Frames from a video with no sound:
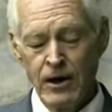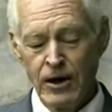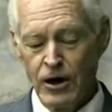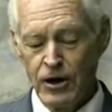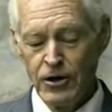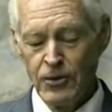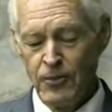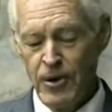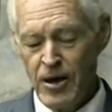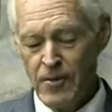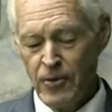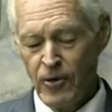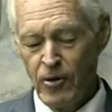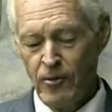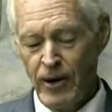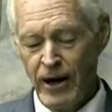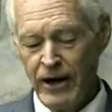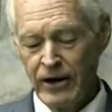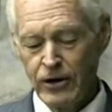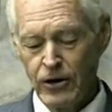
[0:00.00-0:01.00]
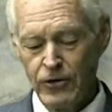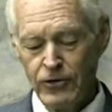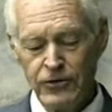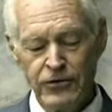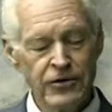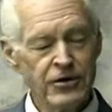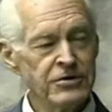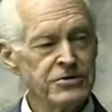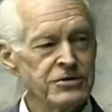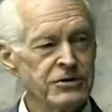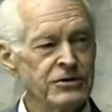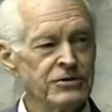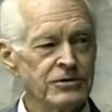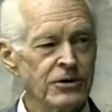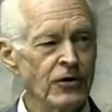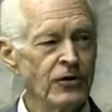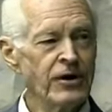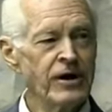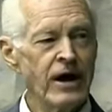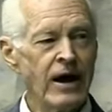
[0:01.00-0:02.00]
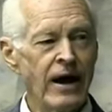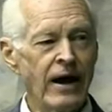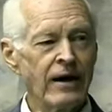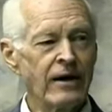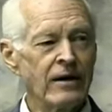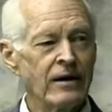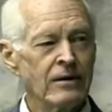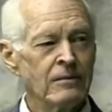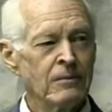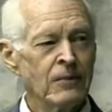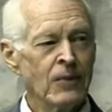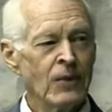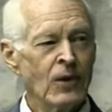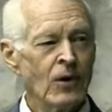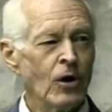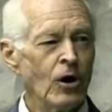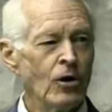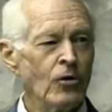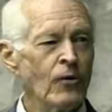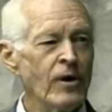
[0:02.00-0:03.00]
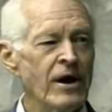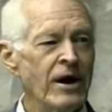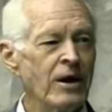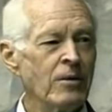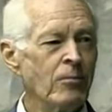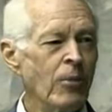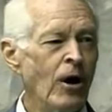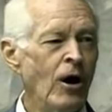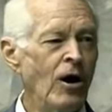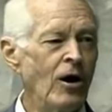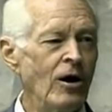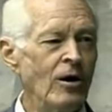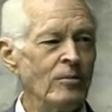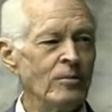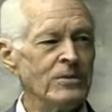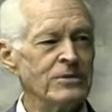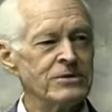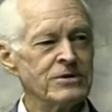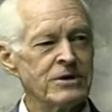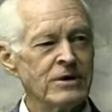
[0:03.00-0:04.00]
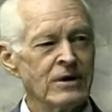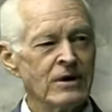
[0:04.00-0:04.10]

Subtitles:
Other people might go to the zodiac or reading palms.